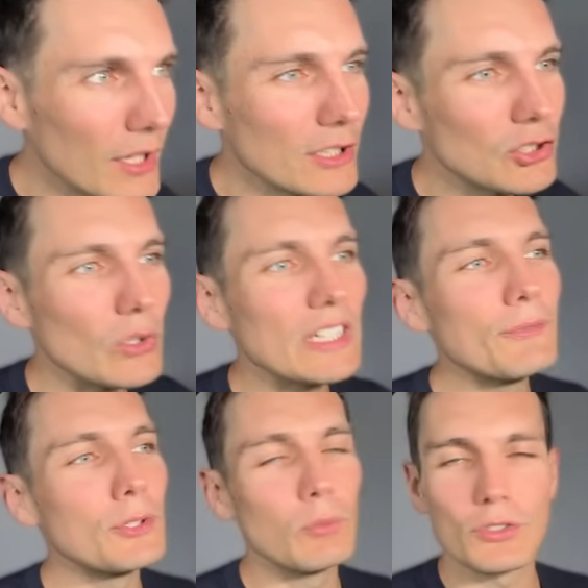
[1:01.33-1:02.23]
So
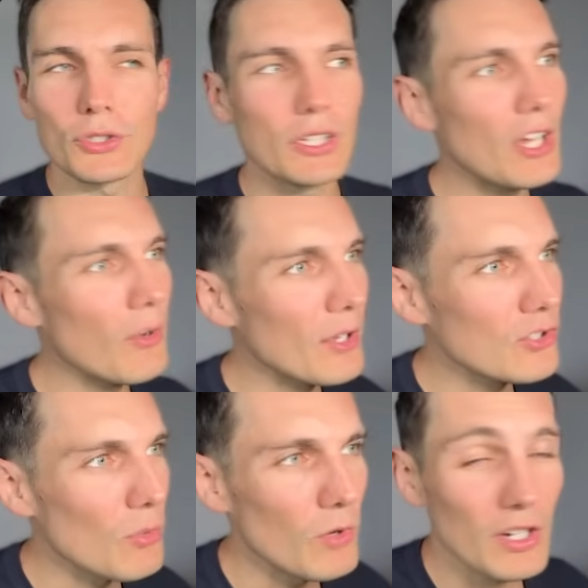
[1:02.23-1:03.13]
if you want to hear about
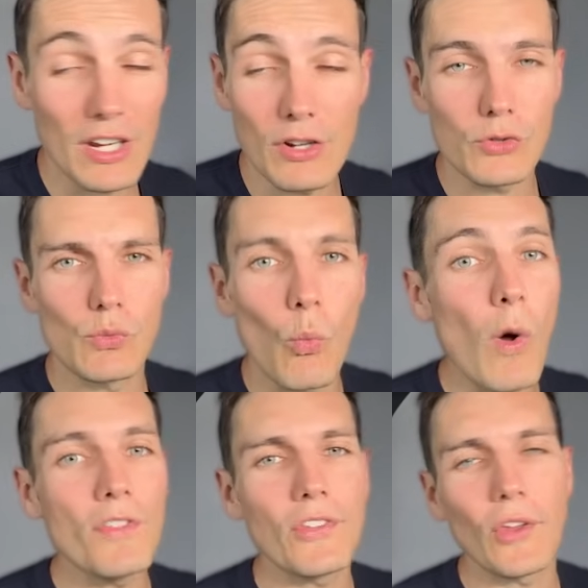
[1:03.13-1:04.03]
someone that knows
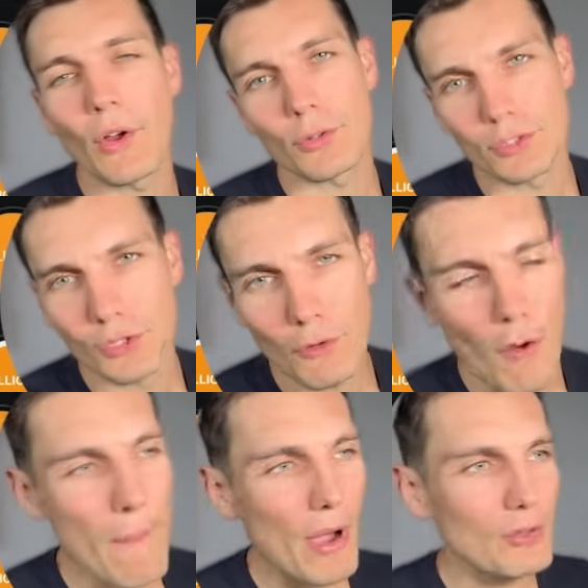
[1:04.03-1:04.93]
one thing or two
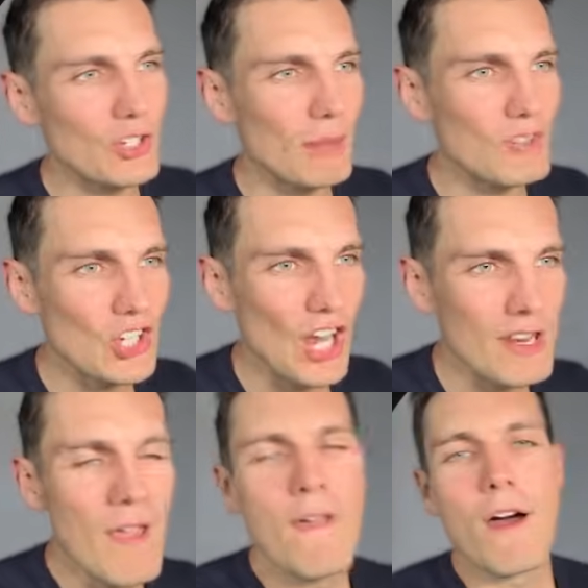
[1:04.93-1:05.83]
about GMGN,
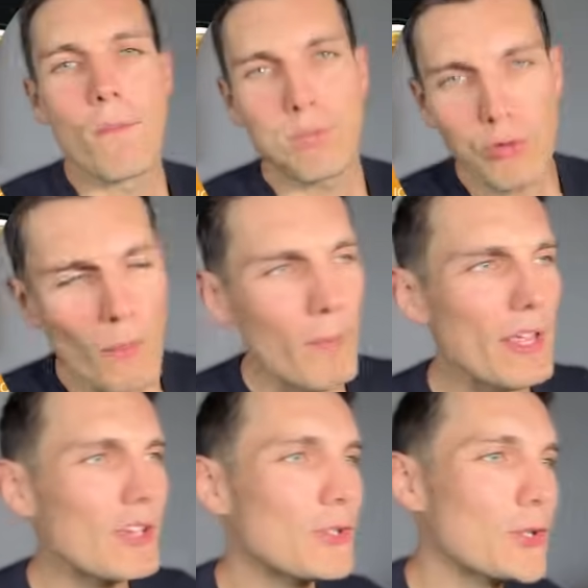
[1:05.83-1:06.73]

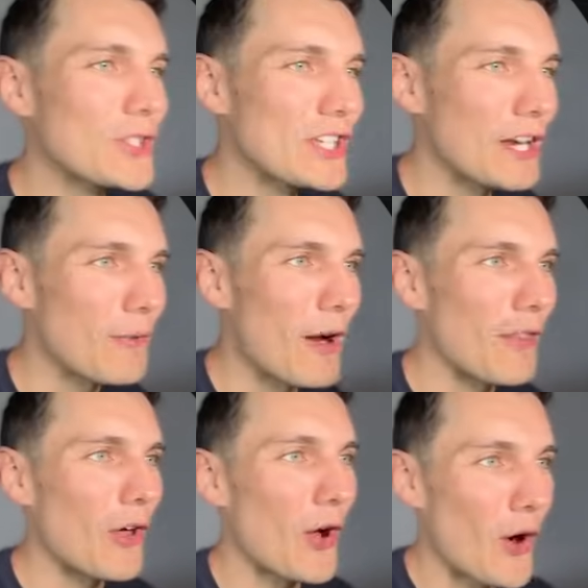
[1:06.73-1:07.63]
probably you should stick
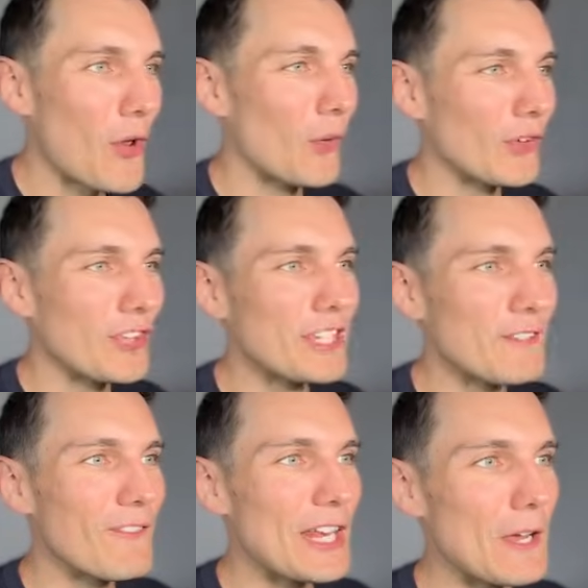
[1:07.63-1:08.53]
around along this
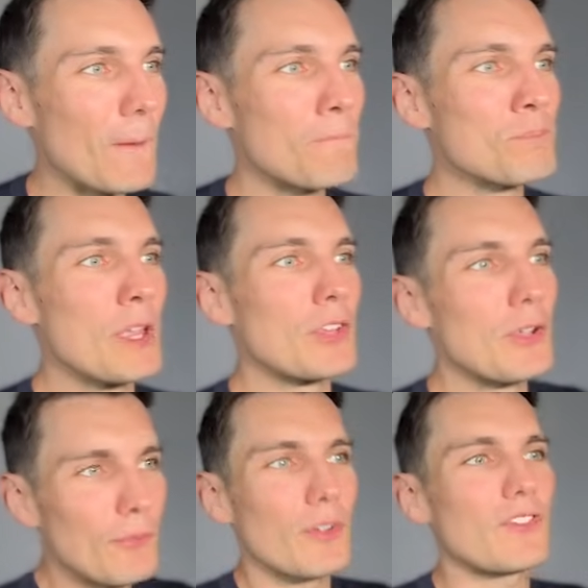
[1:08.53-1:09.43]
video. The
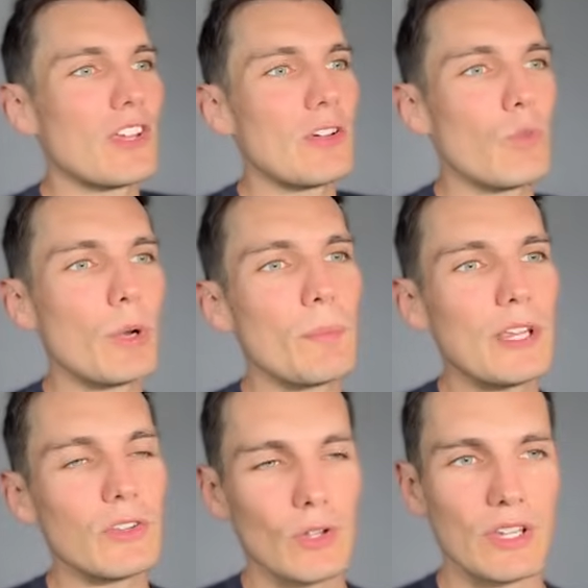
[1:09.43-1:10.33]
first thing will
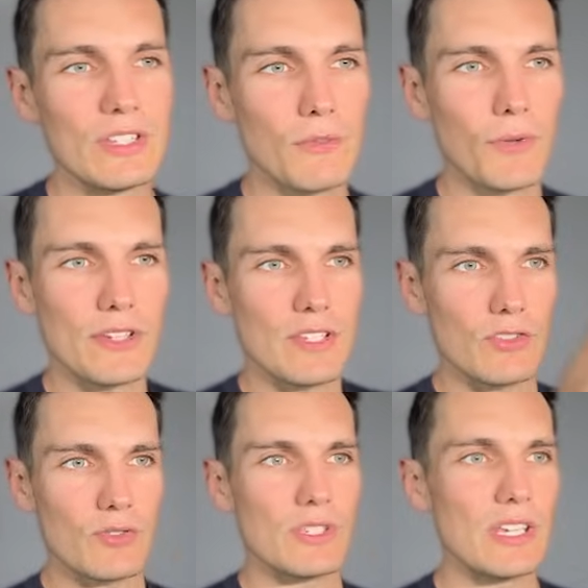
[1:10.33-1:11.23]
be the interface
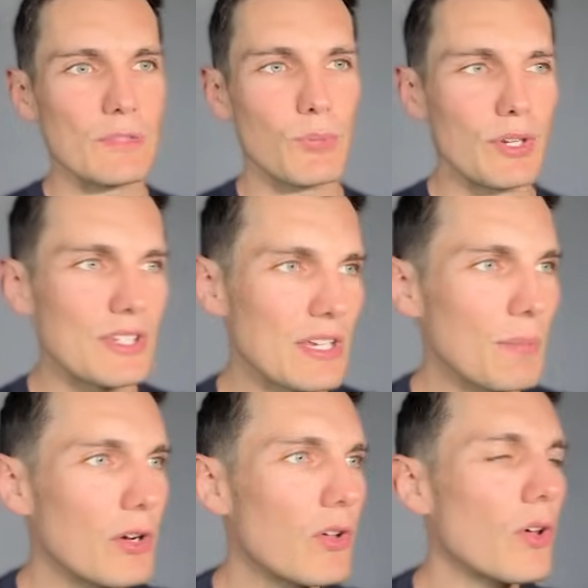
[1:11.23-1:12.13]
that you see is pretty
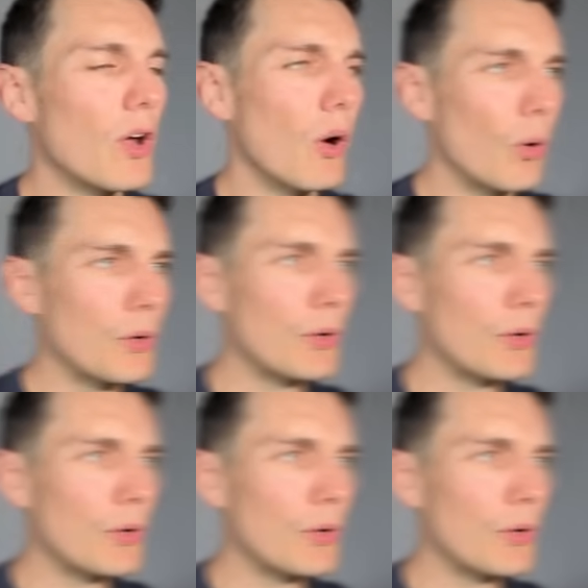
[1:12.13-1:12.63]
similar. All the